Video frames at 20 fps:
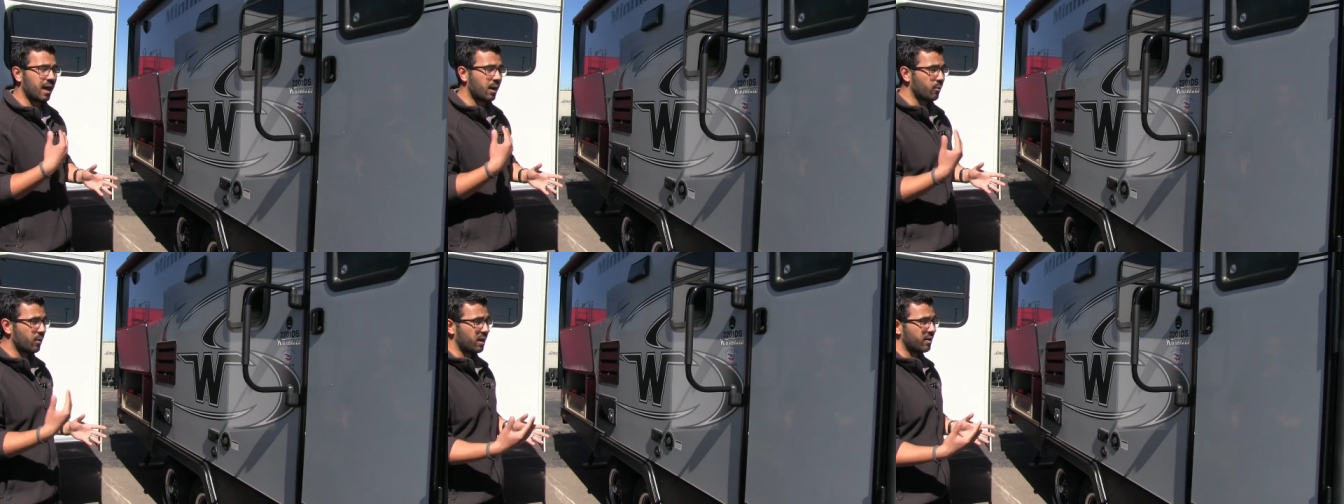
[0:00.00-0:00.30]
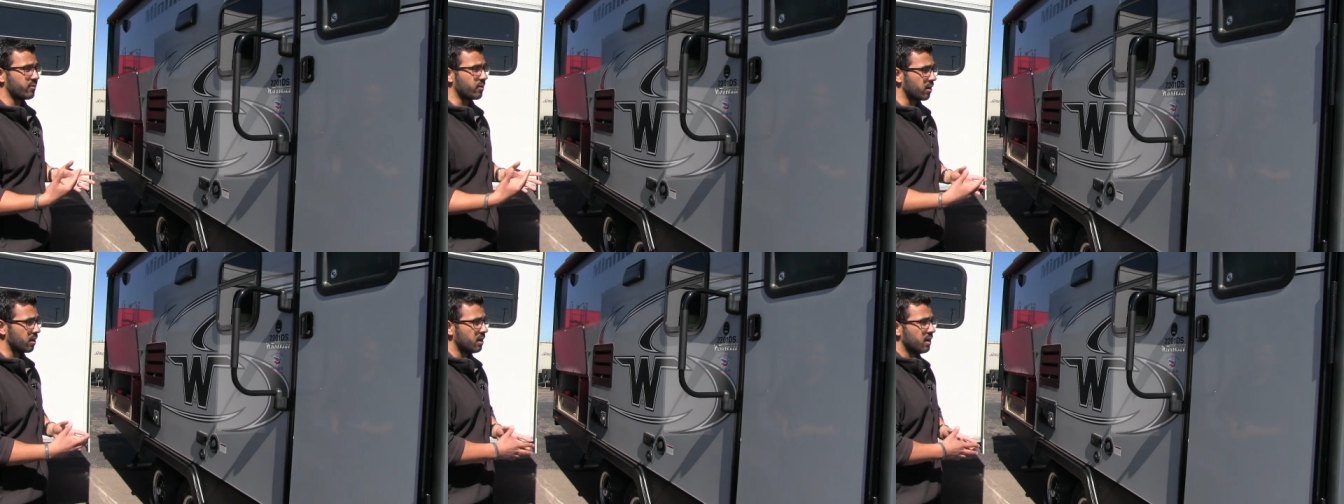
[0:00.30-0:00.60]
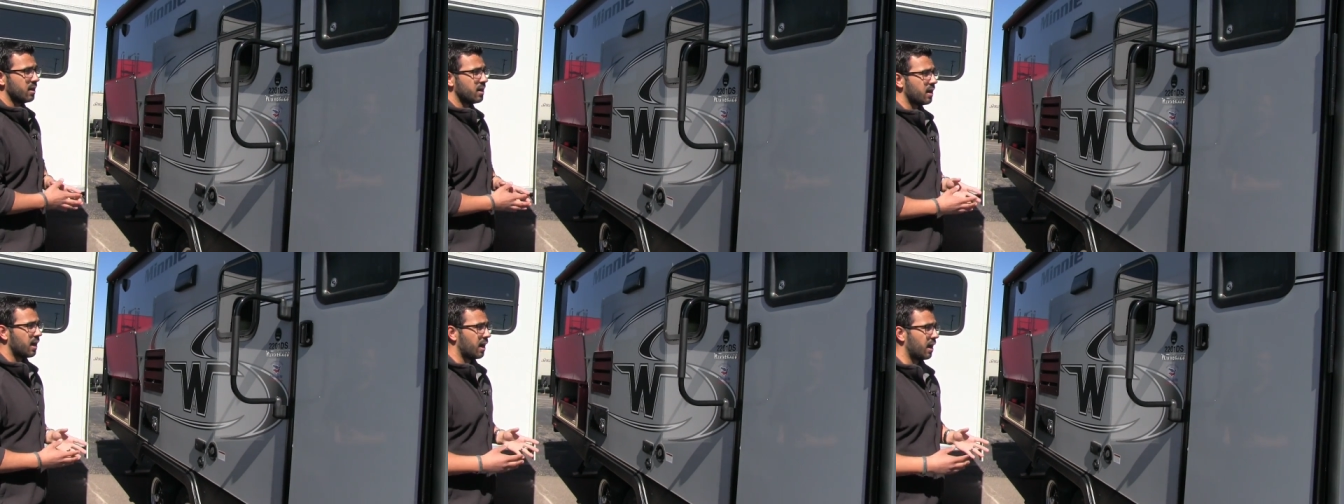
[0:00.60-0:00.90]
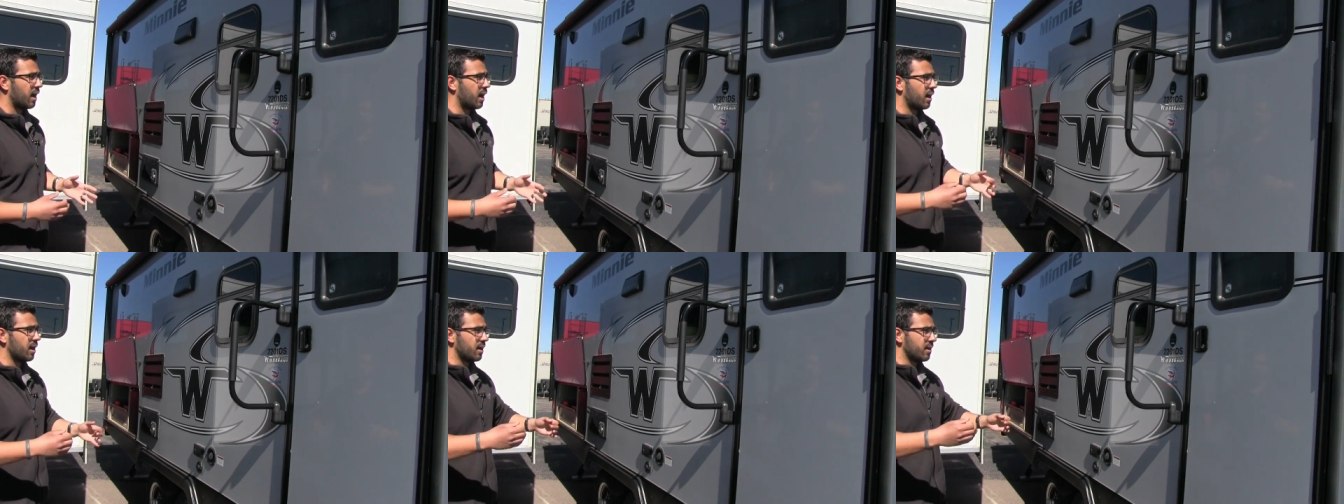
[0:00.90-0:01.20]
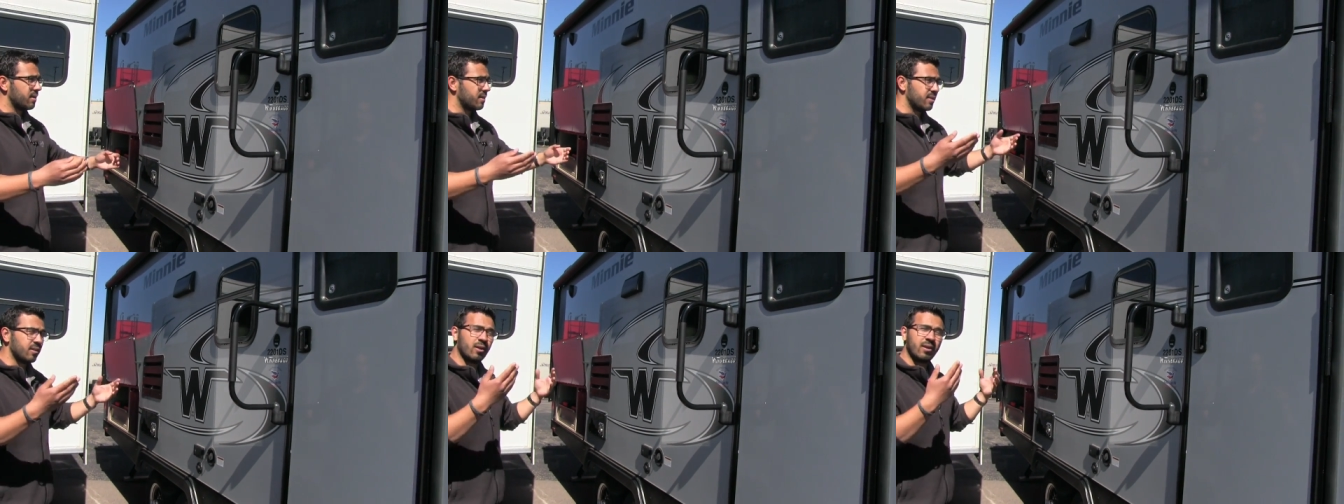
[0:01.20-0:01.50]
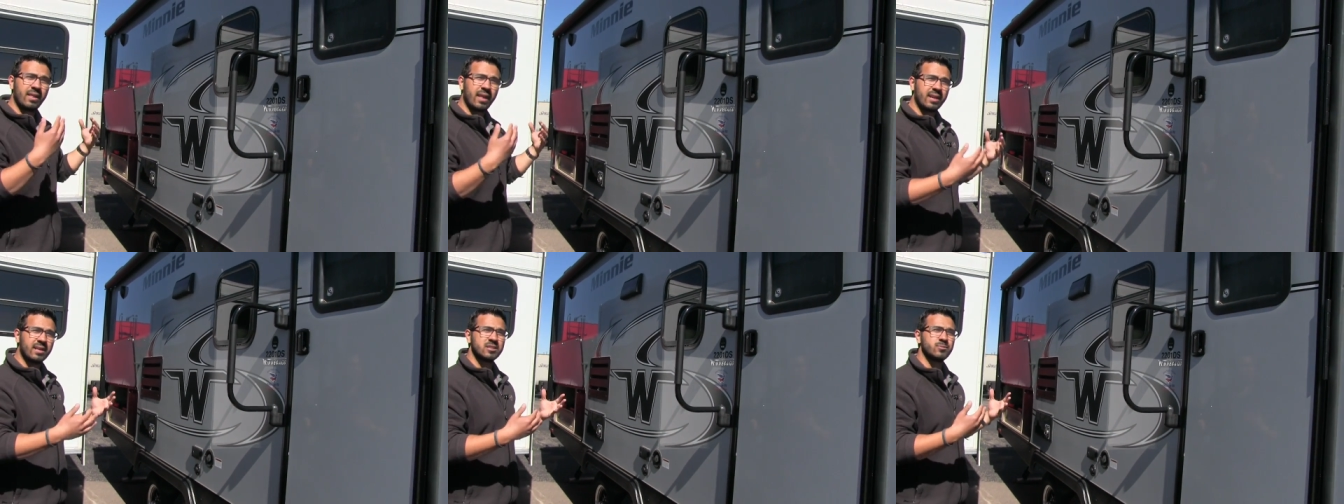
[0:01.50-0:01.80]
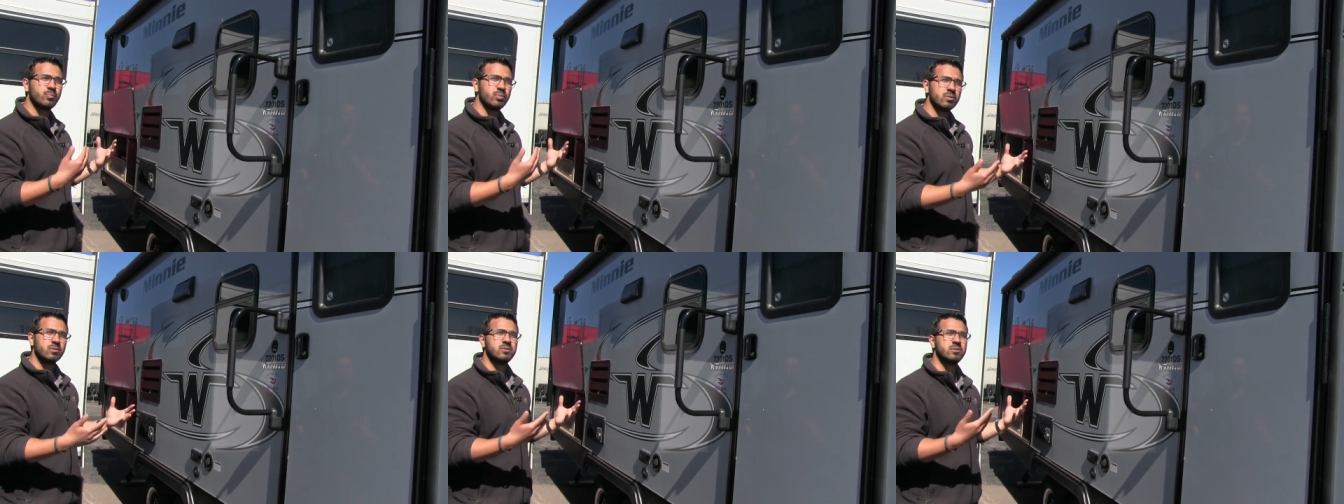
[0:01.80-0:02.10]
However, uh, th that is
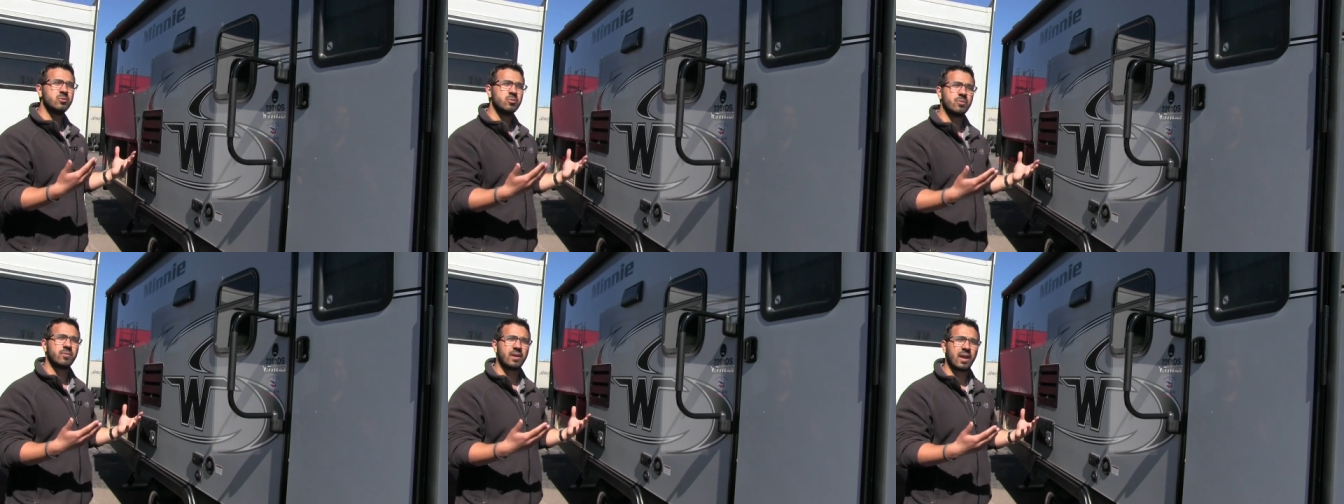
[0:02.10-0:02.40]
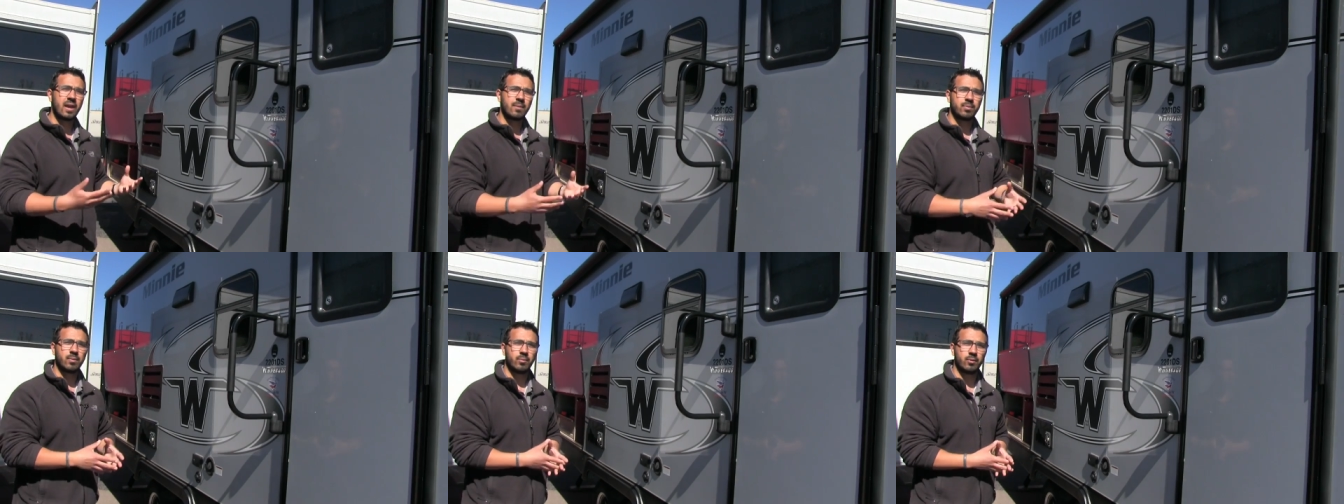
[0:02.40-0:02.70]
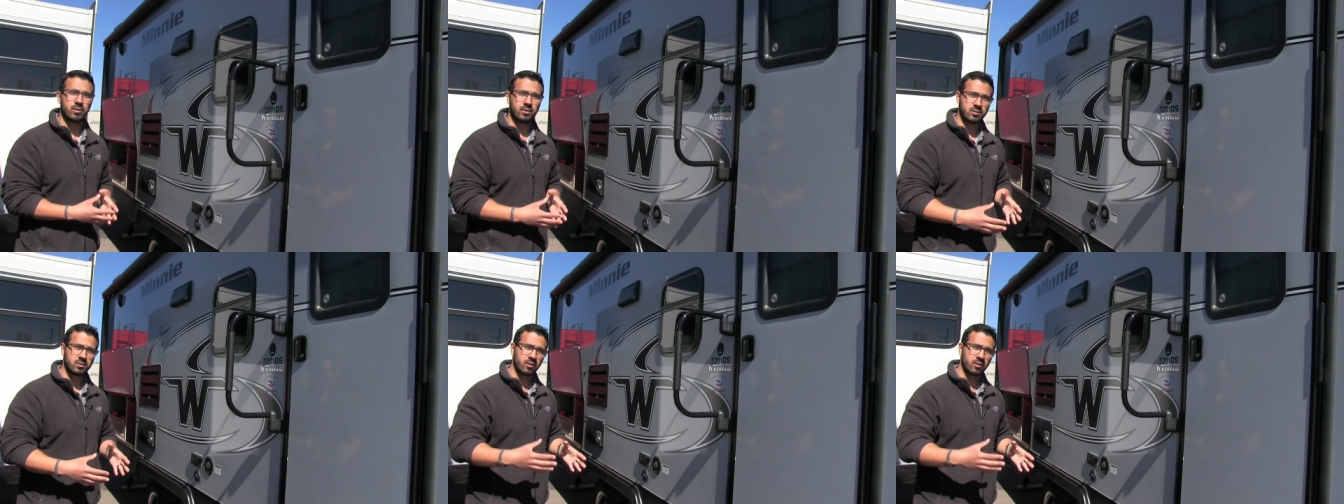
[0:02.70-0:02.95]
Bluetooth capable.